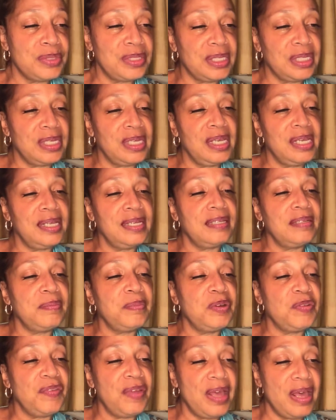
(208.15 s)
the kingdom
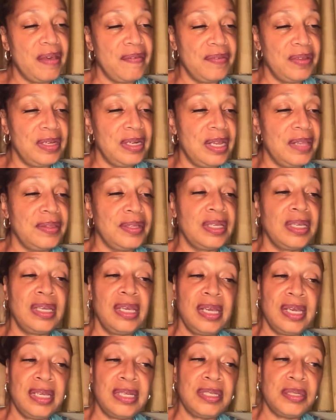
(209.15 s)
of heaven and the
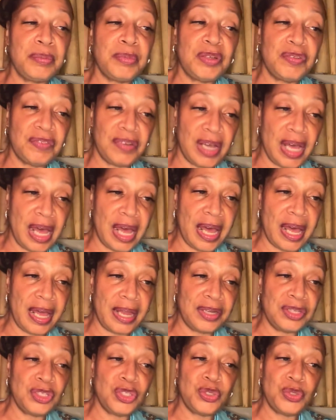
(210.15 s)
kingdom of God,
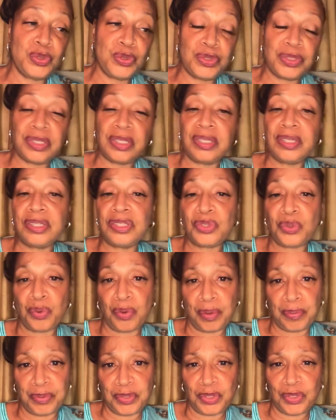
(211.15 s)
used in the
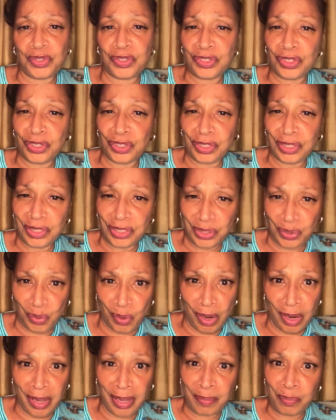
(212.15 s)
scriptures to
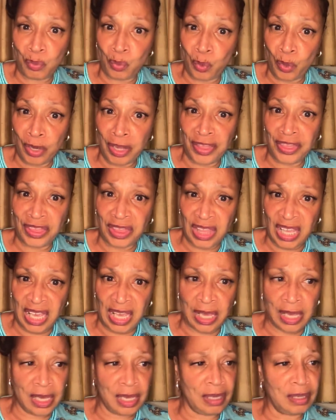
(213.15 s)
describe one
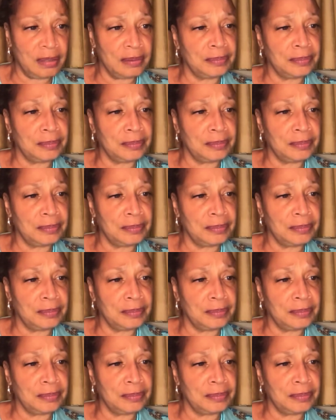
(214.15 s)
thing?